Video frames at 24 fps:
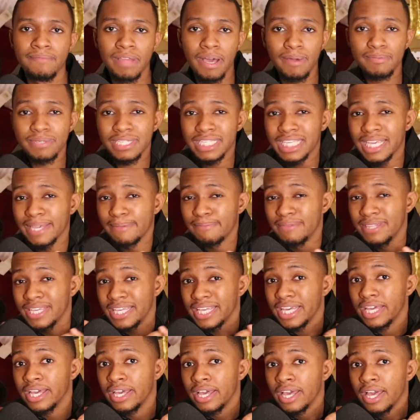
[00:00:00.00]
I'm just keeping
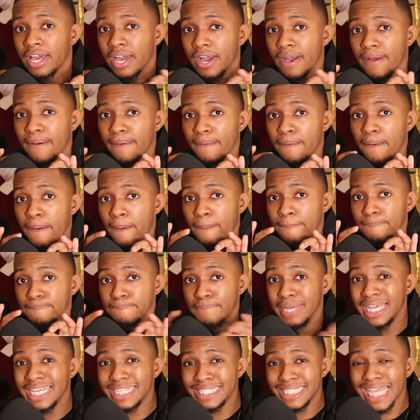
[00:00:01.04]
it a
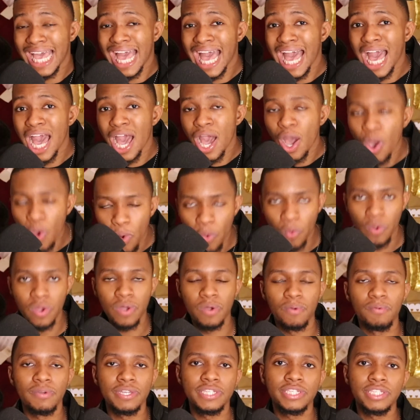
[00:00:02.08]
biz out
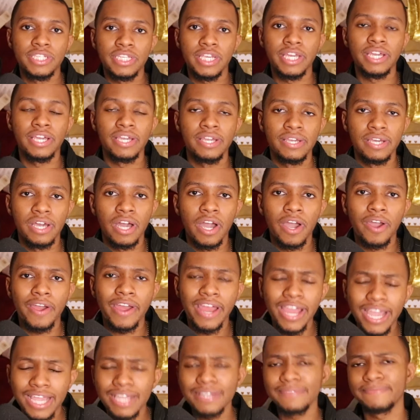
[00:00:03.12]
with you.
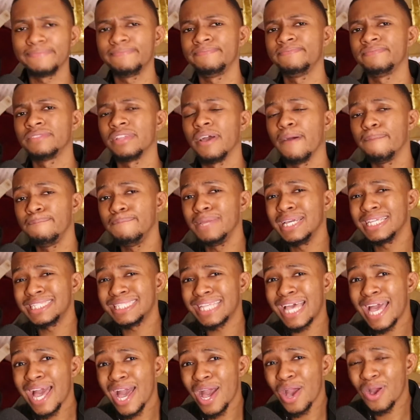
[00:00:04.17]
All right, a
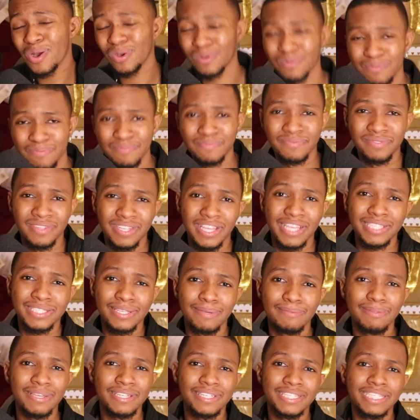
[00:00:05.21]
biz out. That's
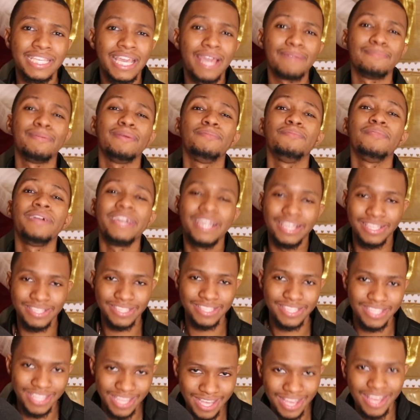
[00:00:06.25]
something I just came up with.
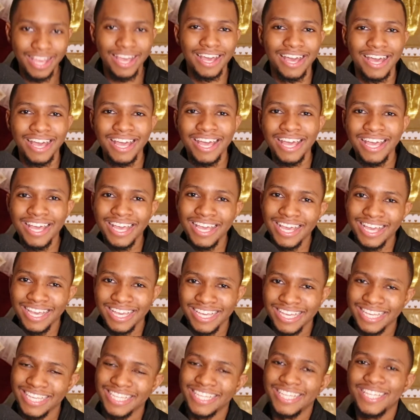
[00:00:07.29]

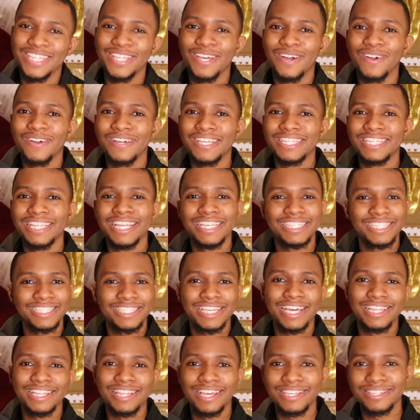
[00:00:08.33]
You know, it's
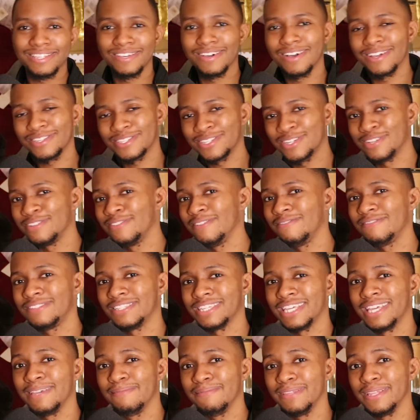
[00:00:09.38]
kind of like the alternative
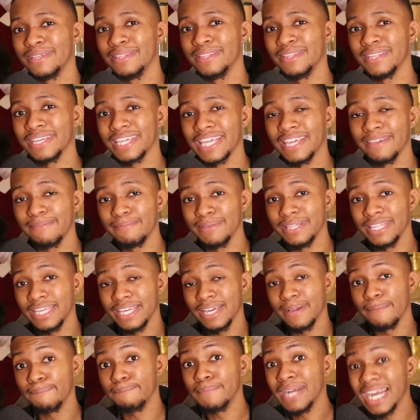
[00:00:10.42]
to keeping
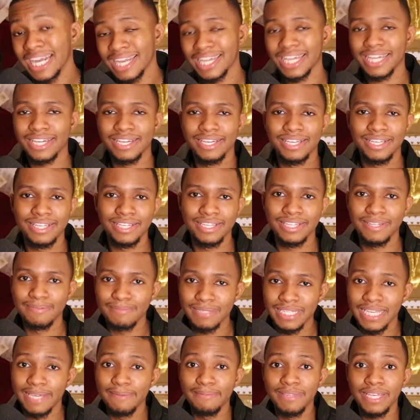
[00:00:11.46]
it a buck. I'm
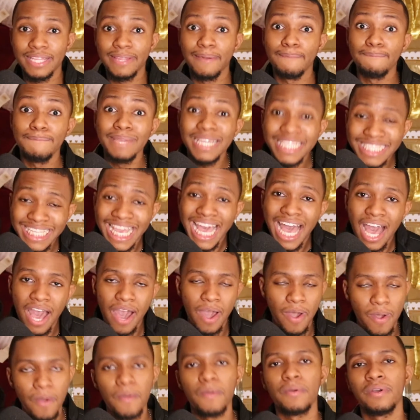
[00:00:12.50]
just keeping it a biz
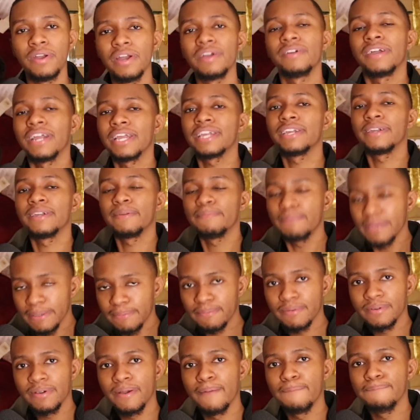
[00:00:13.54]
out. All right, good
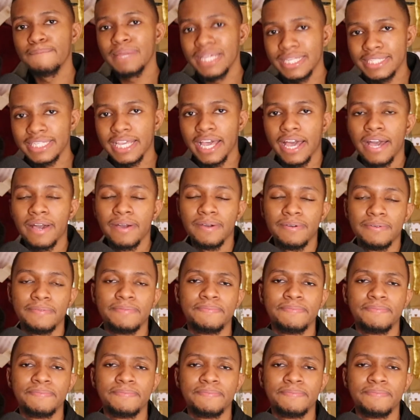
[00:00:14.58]
people, a biz out.